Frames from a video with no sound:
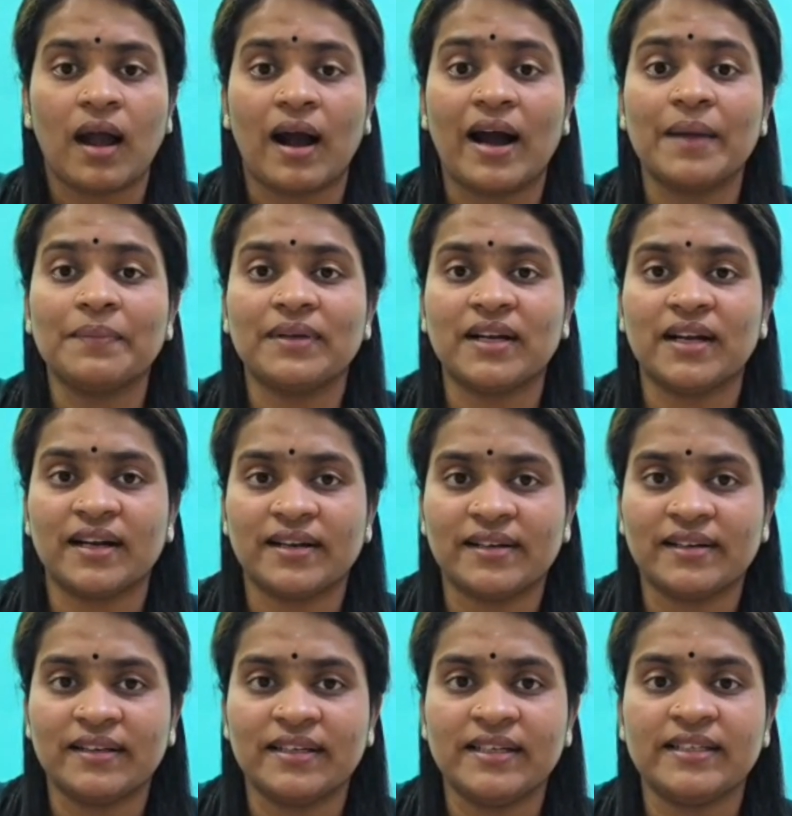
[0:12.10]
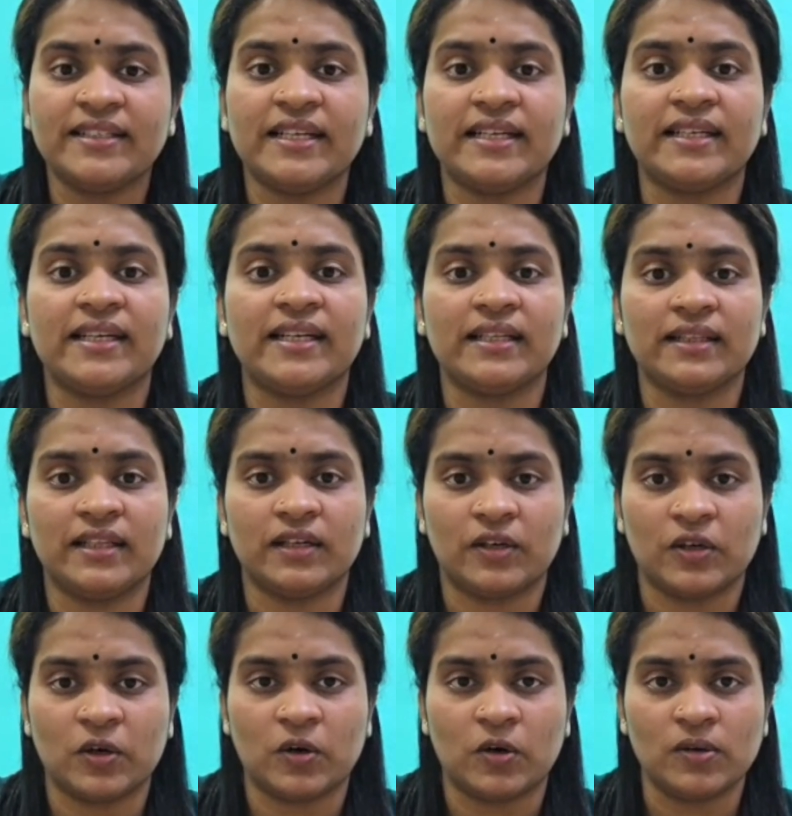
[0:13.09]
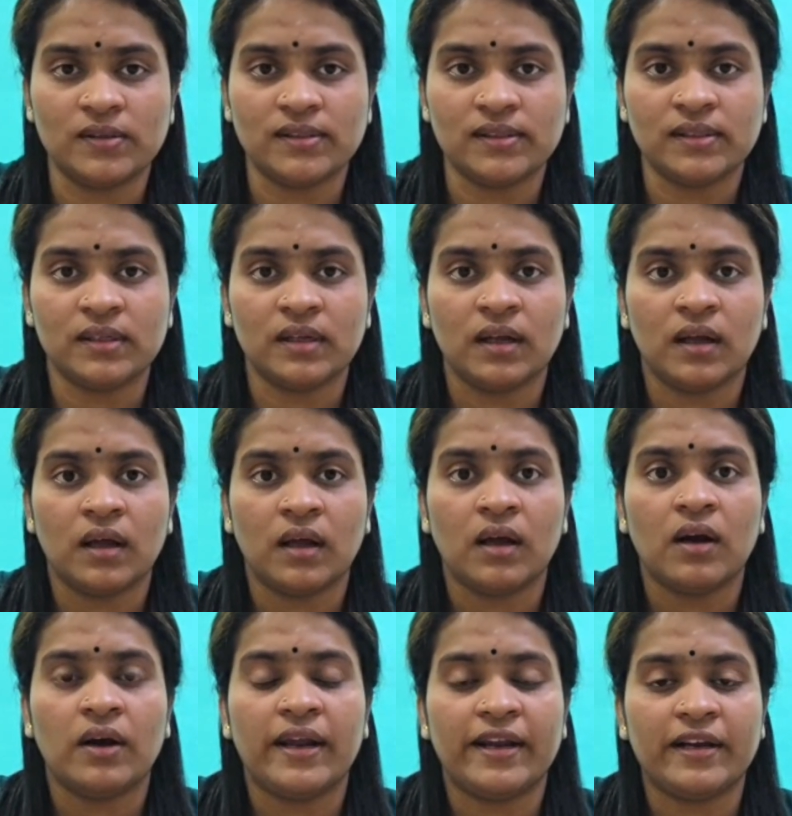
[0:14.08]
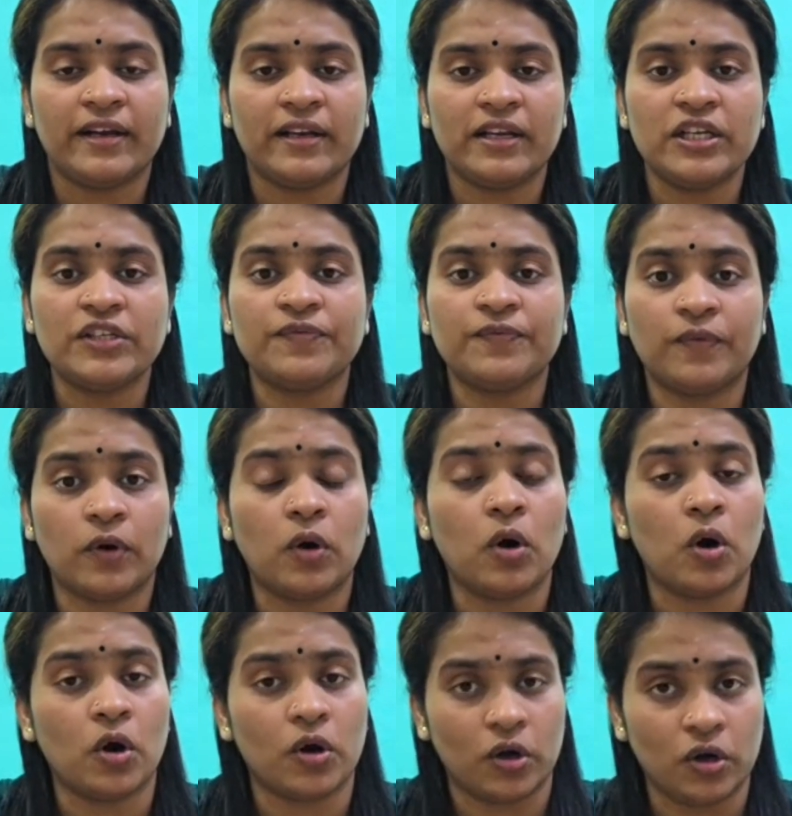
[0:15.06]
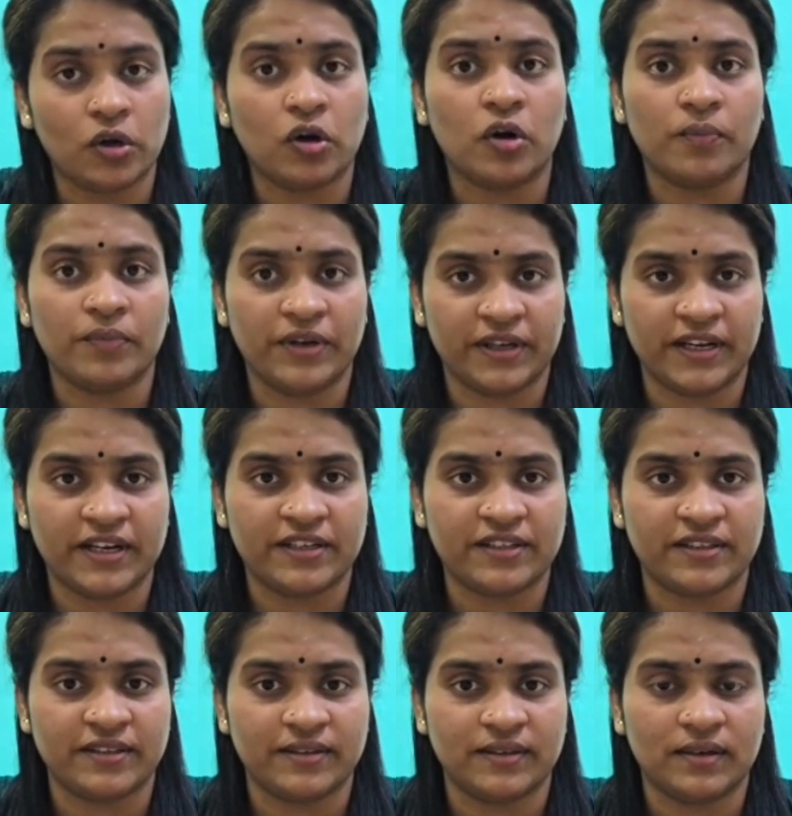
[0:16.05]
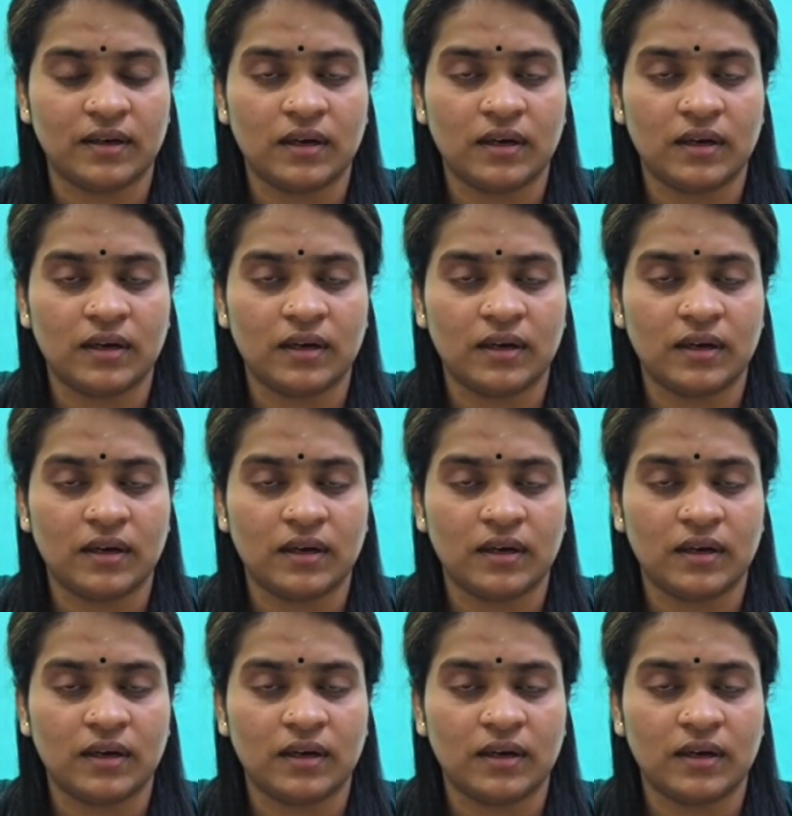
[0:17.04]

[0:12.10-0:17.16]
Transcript: I am currently taking the course English for Oral Communication.